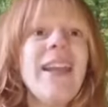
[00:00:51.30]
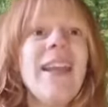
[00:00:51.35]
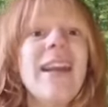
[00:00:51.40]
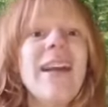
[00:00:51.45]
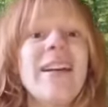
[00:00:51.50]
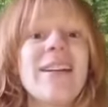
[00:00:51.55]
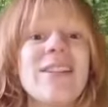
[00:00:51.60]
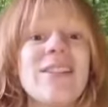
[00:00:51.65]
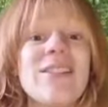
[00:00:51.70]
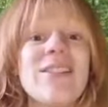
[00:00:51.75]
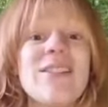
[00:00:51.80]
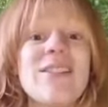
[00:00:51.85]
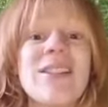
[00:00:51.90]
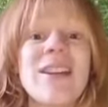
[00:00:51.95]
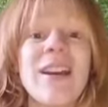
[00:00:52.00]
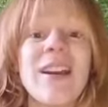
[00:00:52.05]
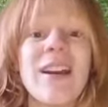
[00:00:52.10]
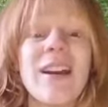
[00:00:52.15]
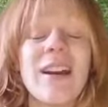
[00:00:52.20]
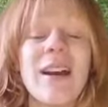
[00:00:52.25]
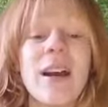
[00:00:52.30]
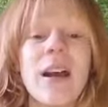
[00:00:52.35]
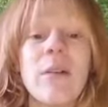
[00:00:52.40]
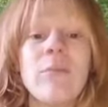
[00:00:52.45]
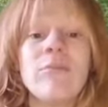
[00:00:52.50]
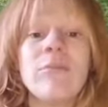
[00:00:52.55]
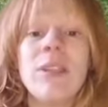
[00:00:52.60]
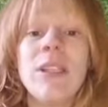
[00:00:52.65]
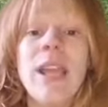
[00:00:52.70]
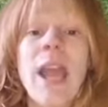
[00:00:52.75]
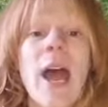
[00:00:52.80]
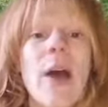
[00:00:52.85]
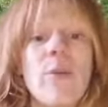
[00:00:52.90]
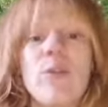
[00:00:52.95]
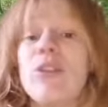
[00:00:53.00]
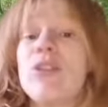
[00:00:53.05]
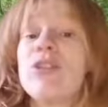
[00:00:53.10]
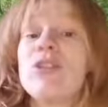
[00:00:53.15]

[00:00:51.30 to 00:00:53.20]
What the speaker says: And yeah,